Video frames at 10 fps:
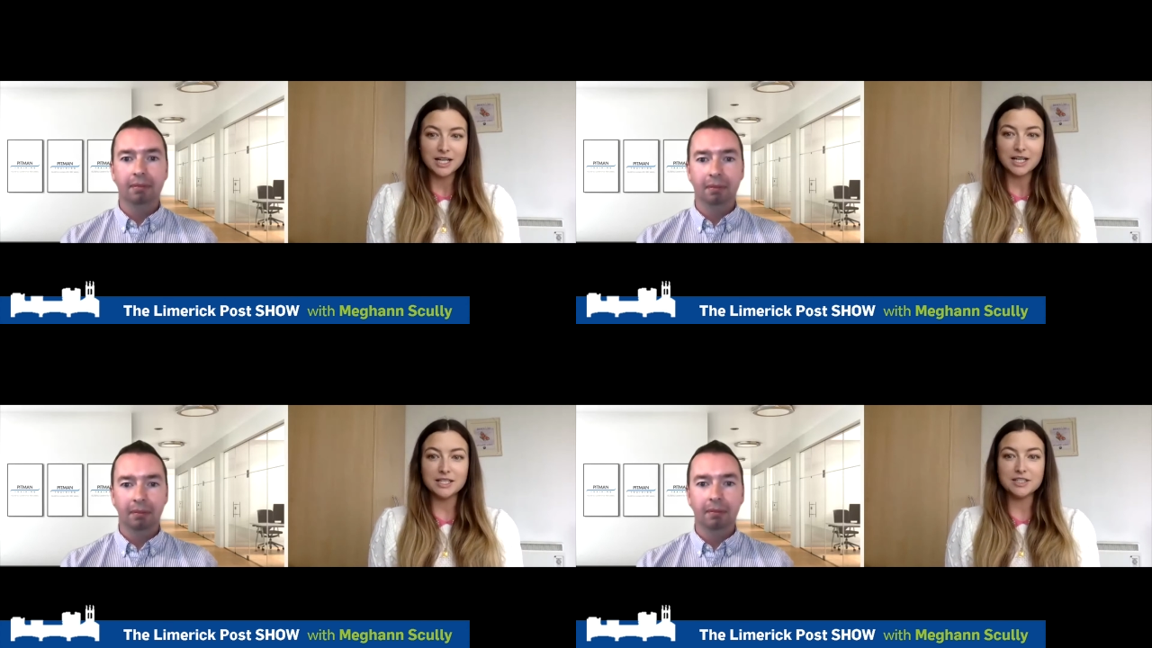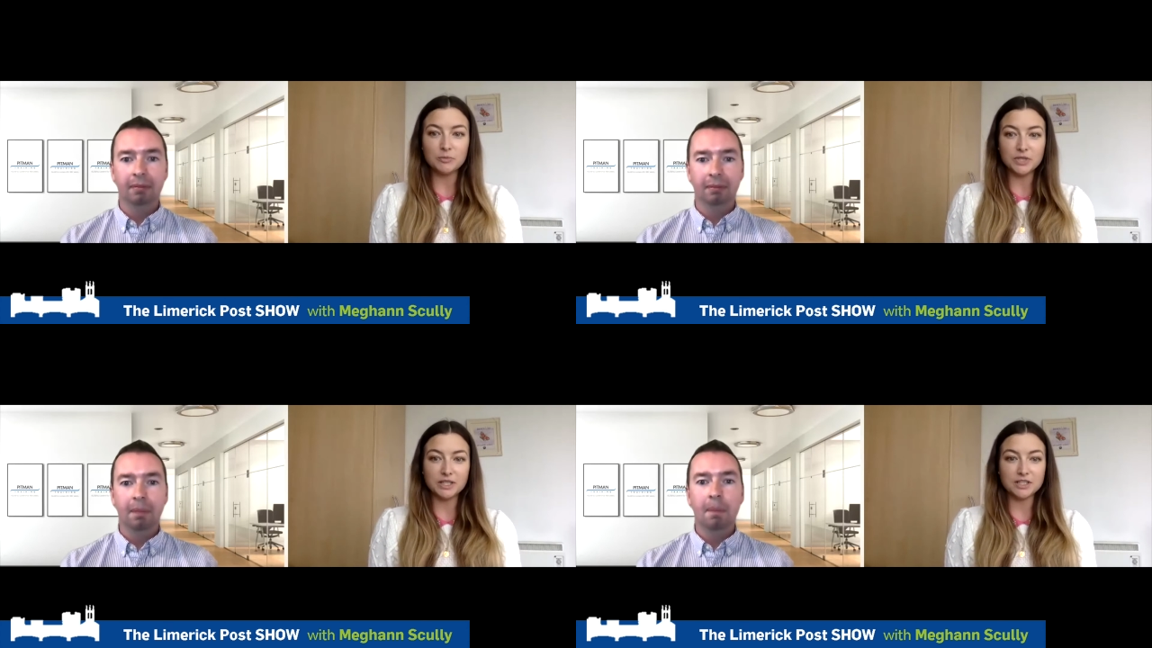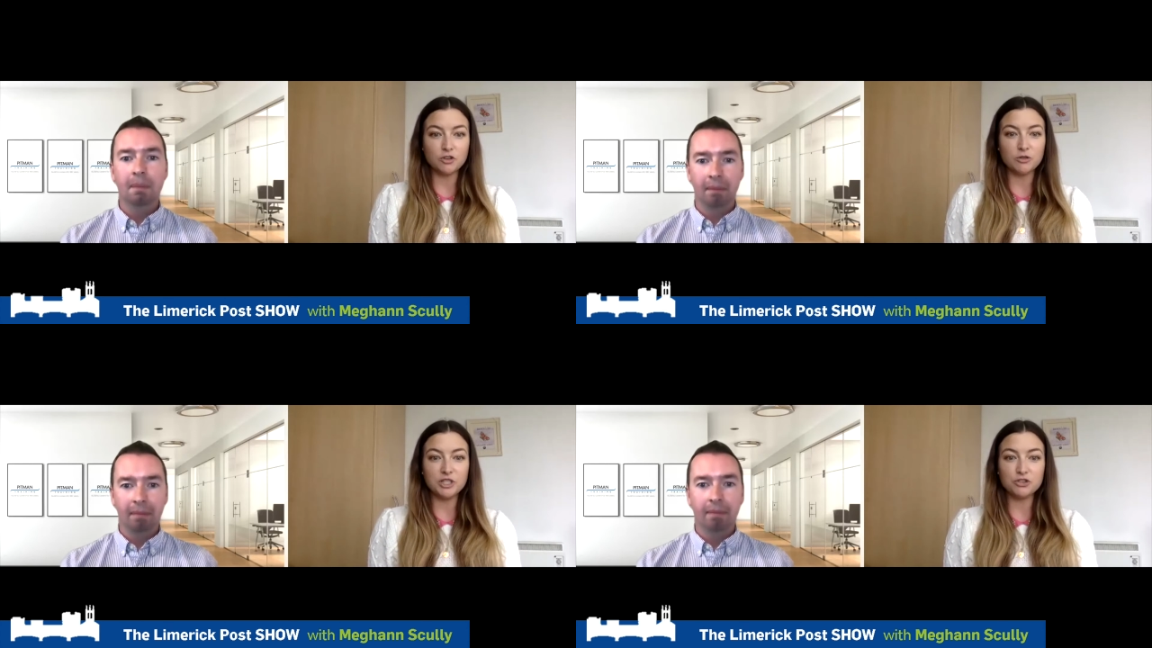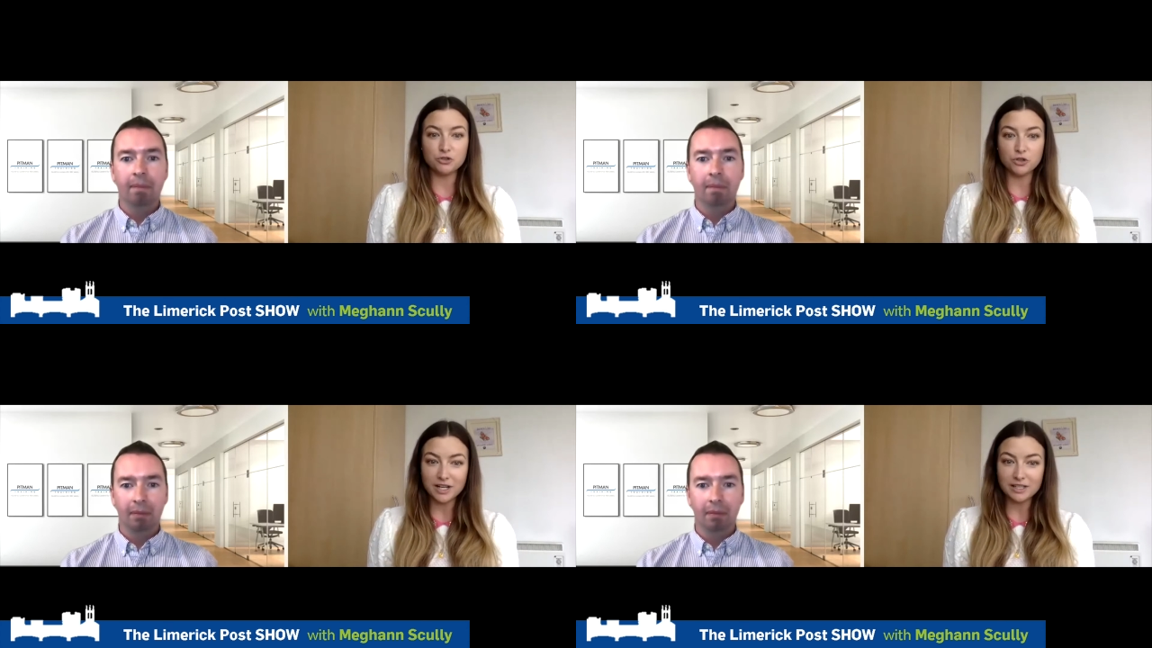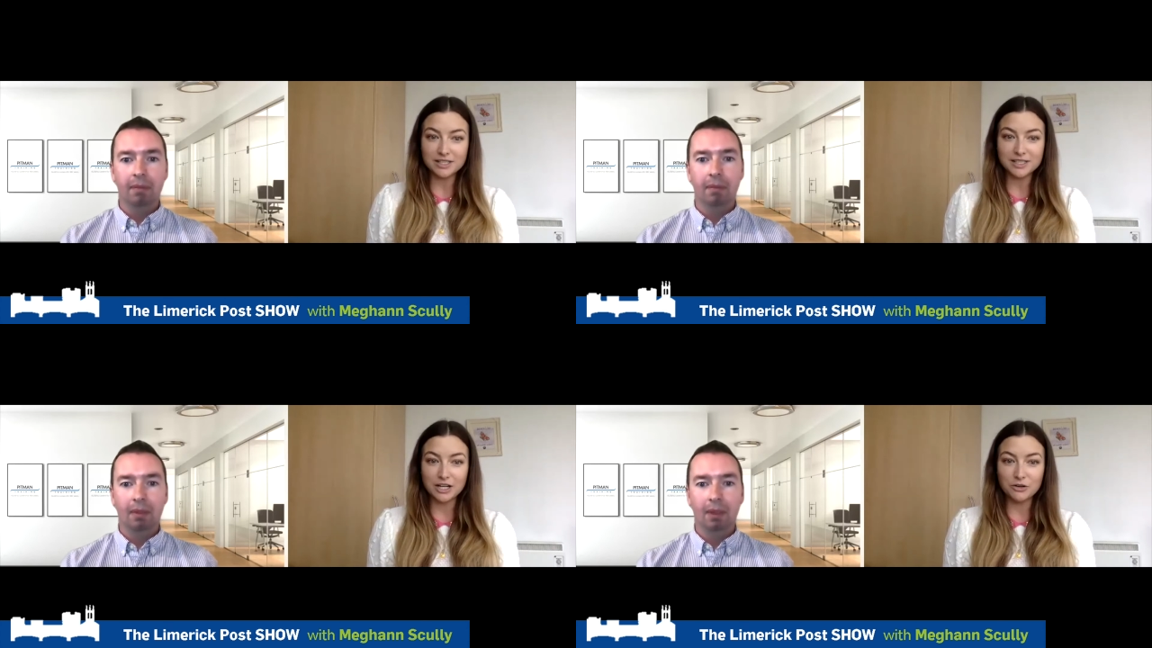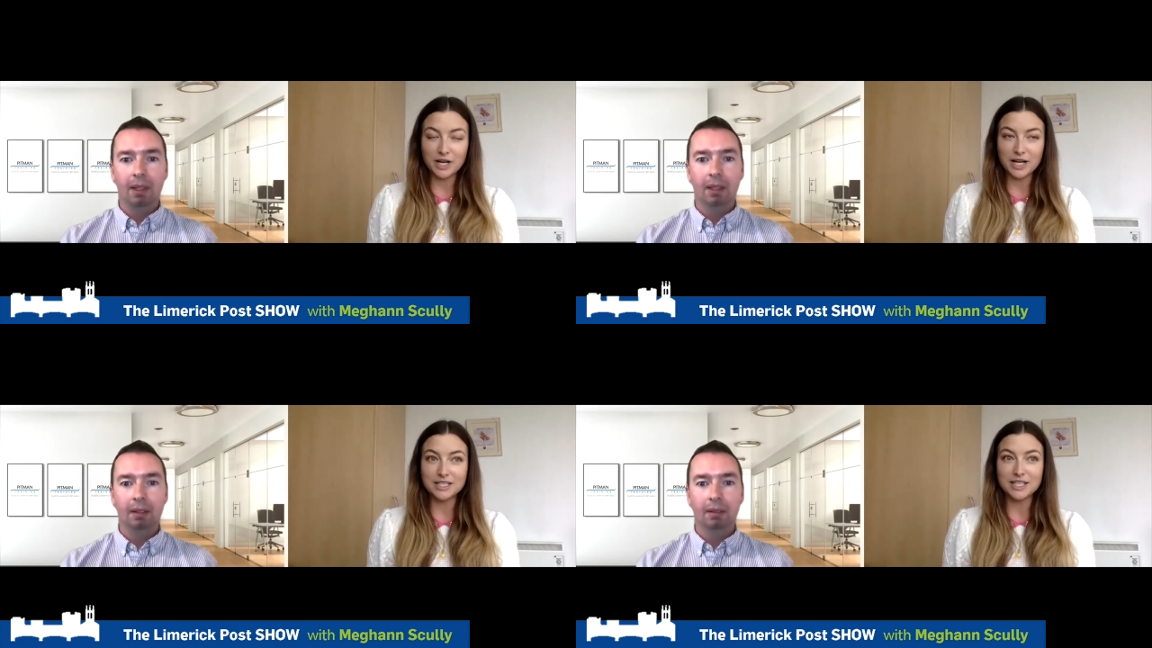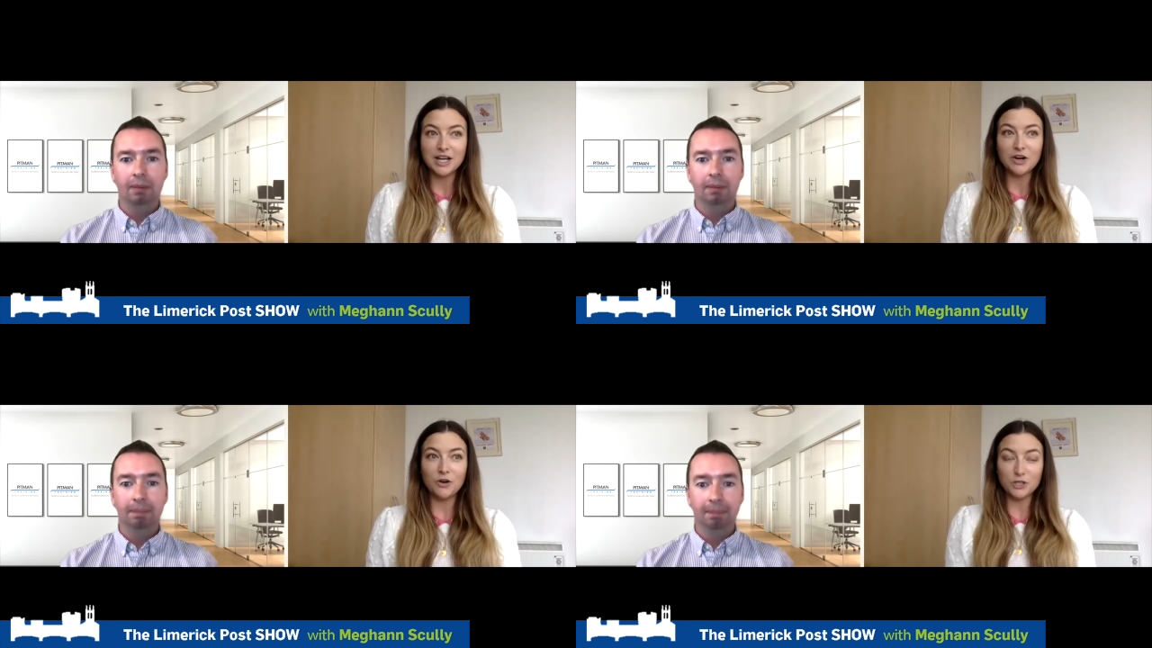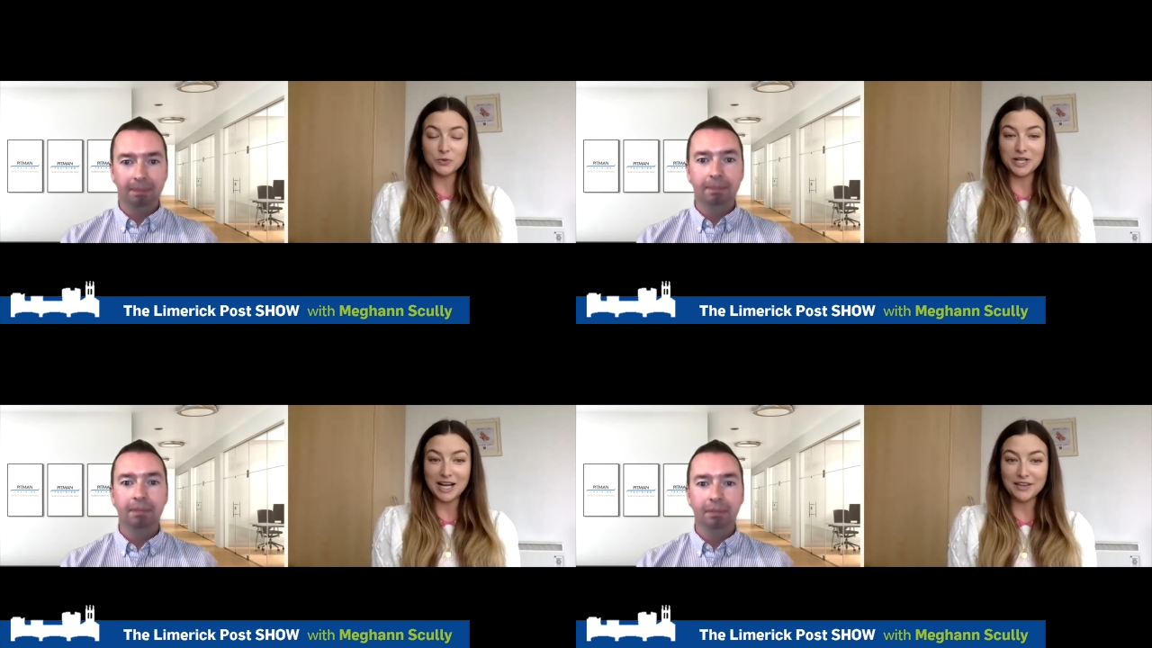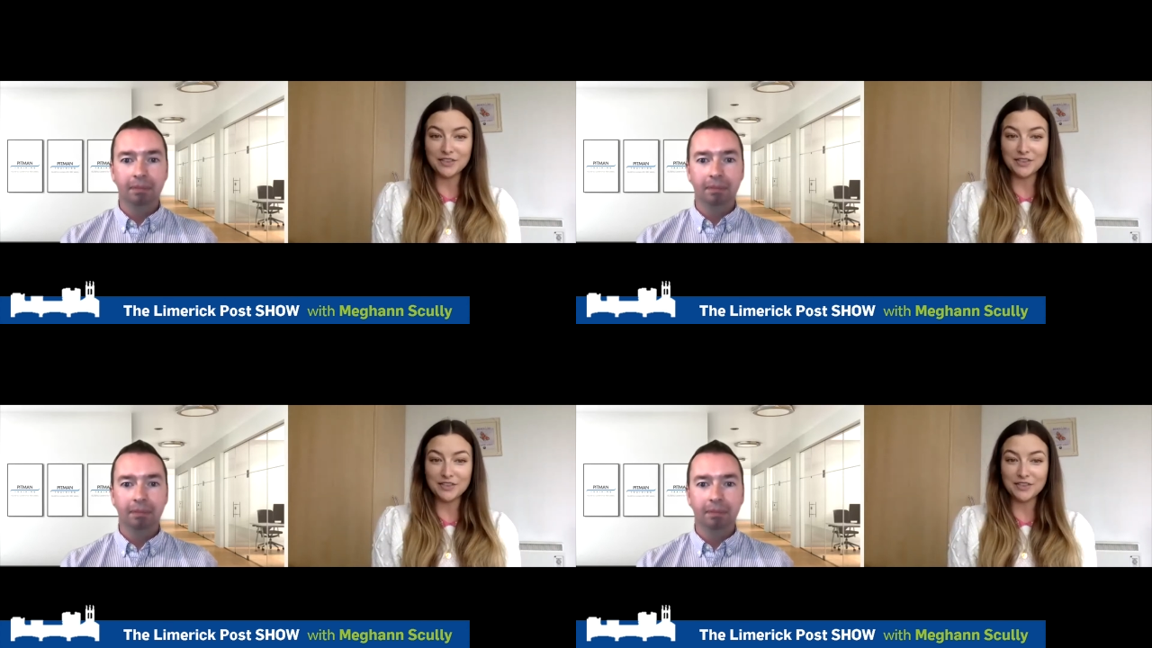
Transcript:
Speaker 1: is something that's going to be trials now. And also want to add